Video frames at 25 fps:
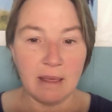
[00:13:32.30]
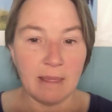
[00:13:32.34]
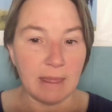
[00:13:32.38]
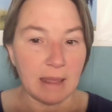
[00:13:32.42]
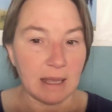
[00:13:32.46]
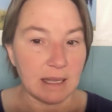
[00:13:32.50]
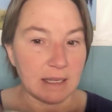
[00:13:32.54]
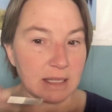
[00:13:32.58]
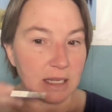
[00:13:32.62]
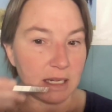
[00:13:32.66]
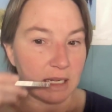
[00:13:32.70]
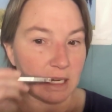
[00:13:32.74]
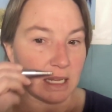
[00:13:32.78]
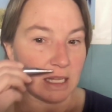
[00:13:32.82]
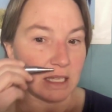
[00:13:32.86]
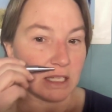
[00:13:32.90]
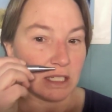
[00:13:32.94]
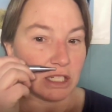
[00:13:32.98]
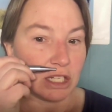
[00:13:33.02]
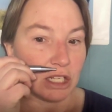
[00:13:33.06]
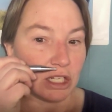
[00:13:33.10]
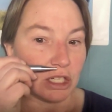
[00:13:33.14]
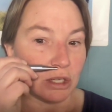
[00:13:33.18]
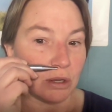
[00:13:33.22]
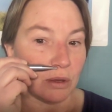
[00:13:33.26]
things it needs
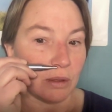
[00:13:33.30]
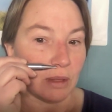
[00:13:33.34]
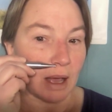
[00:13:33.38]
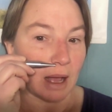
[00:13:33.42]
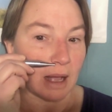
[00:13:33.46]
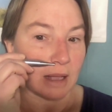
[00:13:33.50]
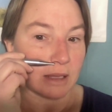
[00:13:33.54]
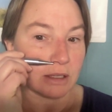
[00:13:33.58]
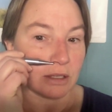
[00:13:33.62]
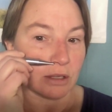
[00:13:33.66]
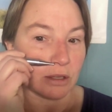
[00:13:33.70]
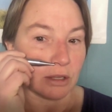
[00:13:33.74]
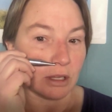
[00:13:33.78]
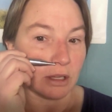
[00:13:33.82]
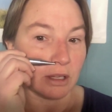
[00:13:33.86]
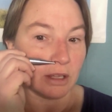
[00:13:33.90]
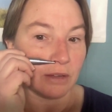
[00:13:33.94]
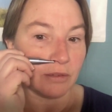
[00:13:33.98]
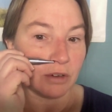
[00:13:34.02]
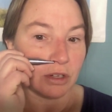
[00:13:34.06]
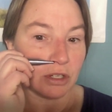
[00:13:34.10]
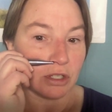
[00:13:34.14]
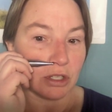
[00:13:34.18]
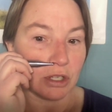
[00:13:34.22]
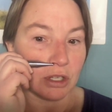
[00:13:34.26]
to do that. So the
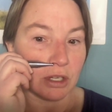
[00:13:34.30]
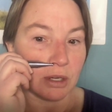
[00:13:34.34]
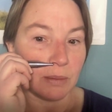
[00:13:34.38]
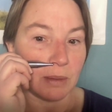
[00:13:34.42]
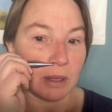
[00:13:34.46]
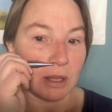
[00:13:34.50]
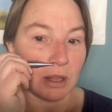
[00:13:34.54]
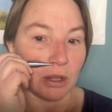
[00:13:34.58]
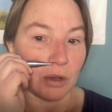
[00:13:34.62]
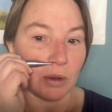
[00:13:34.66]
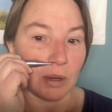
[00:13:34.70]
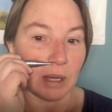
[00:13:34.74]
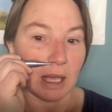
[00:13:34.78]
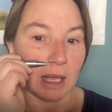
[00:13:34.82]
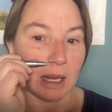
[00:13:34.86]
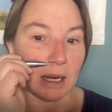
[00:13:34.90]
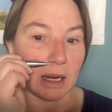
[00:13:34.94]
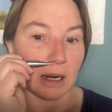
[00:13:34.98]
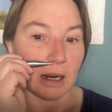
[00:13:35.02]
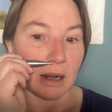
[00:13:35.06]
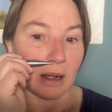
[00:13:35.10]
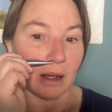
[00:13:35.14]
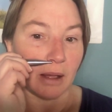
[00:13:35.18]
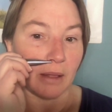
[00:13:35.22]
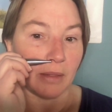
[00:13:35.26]
liver is going to be
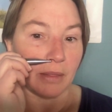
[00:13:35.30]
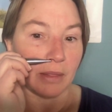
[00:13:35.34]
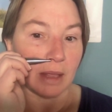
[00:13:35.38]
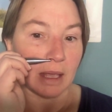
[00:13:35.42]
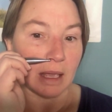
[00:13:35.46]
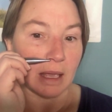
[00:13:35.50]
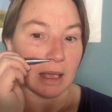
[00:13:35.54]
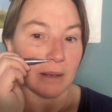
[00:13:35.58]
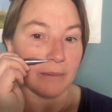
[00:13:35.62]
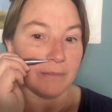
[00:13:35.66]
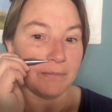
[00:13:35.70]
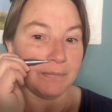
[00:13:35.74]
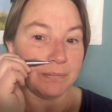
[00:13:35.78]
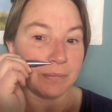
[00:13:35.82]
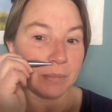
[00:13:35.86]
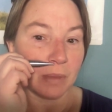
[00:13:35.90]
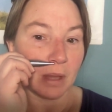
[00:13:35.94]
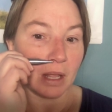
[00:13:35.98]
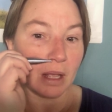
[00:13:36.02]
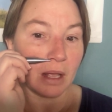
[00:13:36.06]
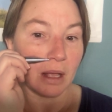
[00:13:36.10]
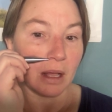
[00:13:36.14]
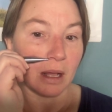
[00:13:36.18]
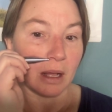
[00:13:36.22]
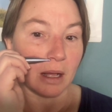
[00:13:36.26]
located on the
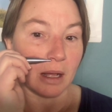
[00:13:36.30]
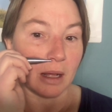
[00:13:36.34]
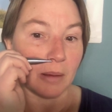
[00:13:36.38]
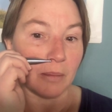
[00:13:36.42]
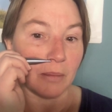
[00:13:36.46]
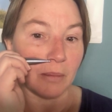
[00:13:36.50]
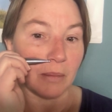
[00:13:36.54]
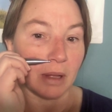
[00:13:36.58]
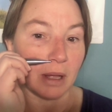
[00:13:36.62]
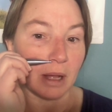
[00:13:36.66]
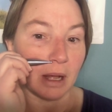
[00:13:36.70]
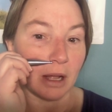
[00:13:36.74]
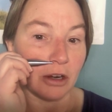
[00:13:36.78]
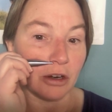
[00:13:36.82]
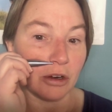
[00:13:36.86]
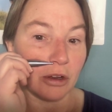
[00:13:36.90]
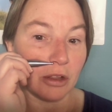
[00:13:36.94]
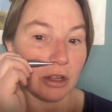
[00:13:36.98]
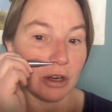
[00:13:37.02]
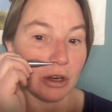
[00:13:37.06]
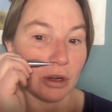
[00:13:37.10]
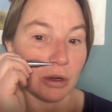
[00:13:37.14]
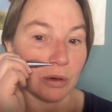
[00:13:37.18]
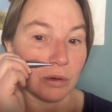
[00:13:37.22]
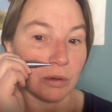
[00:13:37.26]
um, under
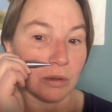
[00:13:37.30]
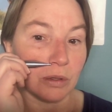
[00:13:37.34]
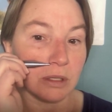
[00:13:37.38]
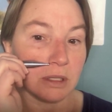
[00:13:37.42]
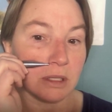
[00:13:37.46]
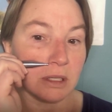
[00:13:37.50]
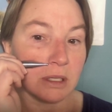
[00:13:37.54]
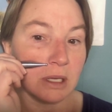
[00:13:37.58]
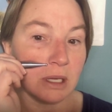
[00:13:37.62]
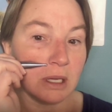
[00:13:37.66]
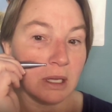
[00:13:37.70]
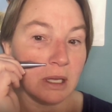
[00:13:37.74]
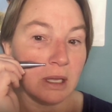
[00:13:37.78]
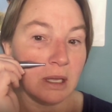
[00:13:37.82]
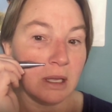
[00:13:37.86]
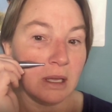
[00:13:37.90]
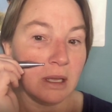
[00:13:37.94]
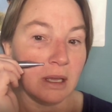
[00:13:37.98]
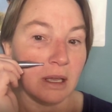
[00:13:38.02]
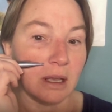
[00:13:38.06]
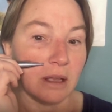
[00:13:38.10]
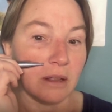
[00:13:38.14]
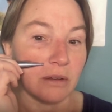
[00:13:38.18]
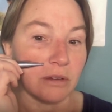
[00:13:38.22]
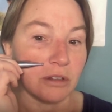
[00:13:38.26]
the nose,
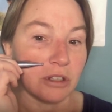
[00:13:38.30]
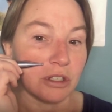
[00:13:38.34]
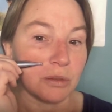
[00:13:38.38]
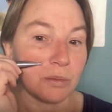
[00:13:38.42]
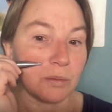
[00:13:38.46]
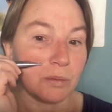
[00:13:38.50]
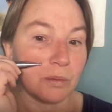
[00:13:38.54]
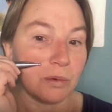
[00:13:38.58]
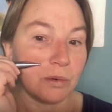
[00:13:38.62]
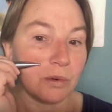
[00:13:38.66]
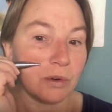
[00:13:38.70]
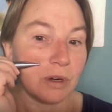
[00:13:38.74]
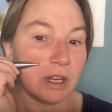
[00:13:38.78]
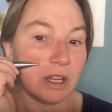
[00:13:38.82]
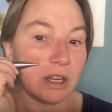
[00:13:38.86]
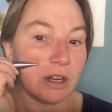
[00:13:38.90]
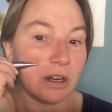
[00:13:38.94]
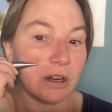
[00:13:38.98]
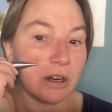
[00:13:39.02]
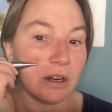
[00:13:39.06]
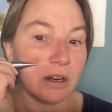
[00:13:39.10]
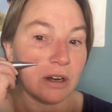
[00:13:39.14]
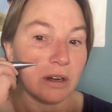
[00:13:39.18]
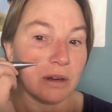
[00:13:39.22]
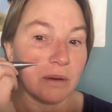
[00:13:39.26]
and just bring
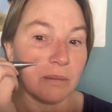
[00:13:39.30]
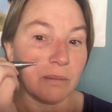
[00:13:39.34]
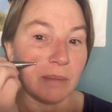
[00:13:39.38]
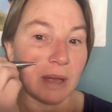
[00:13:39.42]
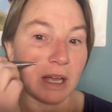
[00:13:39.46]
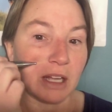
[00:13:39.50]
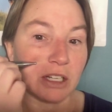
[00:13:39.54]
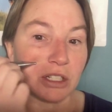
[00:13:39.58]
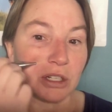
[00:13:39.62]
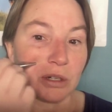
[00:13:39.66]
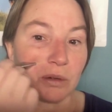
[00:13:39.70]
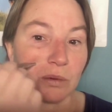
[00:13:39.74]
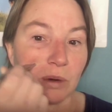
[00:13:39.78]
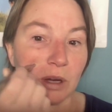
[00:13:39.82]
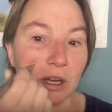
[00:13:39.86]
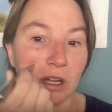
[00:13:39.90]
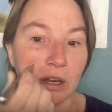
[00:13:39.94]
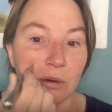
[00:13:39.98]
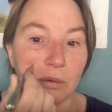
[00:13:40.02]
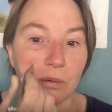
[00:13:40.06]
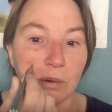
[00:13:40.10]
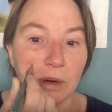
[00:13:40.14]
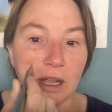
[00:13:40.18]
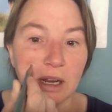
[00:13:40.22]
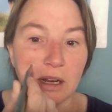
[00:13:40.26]
your magic
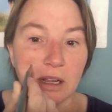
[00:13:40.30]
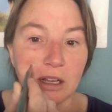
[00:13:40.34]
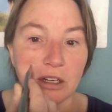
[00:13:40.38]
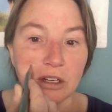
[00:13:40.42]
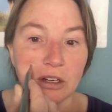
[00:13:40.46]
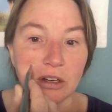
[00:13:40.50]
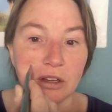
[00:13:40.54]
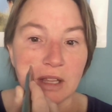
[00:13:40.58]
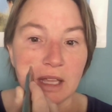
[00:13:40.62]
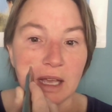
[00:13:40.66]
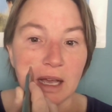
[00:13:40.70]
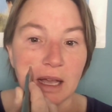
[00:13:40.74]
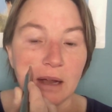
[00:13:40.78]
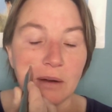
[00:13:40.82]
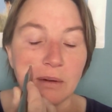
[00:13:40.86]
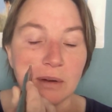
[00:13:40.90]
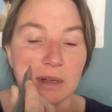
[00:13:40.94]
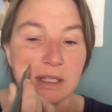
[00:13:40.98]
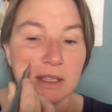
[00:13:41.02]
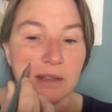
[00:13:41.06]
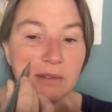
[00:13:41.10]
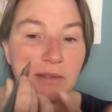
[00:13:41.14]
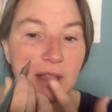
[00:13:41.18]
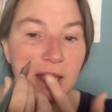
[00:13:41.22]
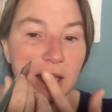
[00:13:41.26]
wand right under the
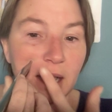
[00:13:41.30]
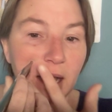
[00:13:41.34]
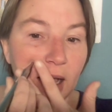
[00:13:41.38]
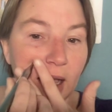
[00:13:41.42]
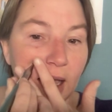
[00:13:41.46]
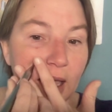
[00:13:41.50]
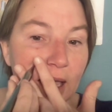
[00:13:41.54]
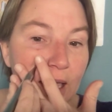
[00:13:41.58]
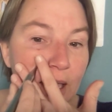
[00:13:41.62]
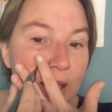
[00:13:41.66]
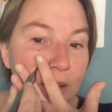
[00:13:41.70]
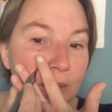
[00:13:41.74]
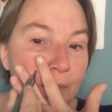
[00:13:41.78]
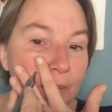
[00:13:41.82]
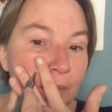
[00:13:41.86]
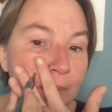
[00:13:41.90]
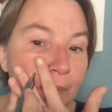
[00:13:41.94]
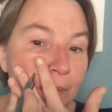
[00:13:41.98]
iris of the eye.